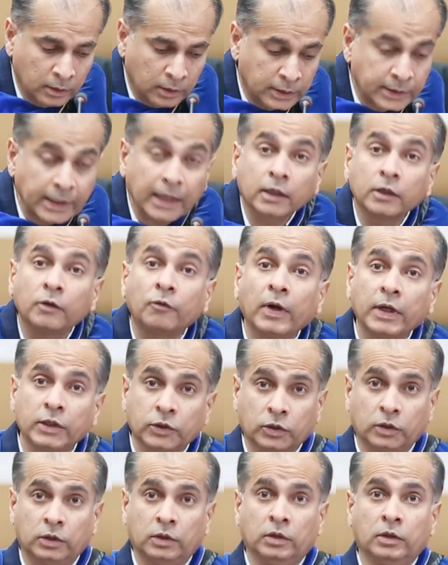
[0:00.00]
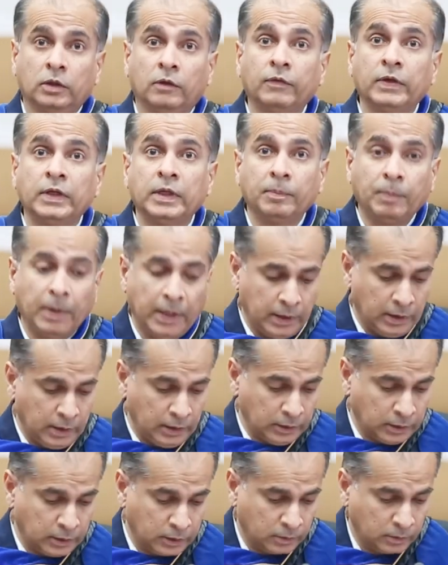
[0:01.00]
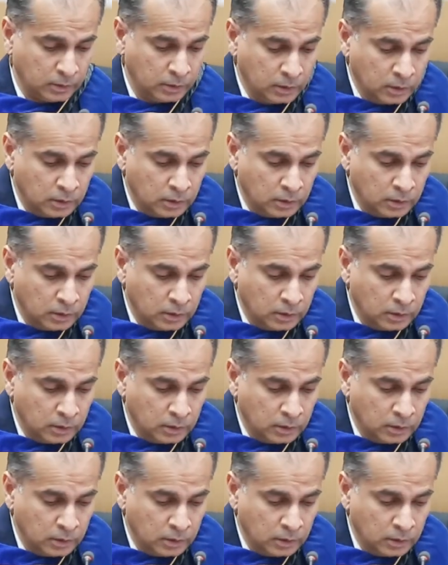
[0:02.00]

the Declaration of Independence.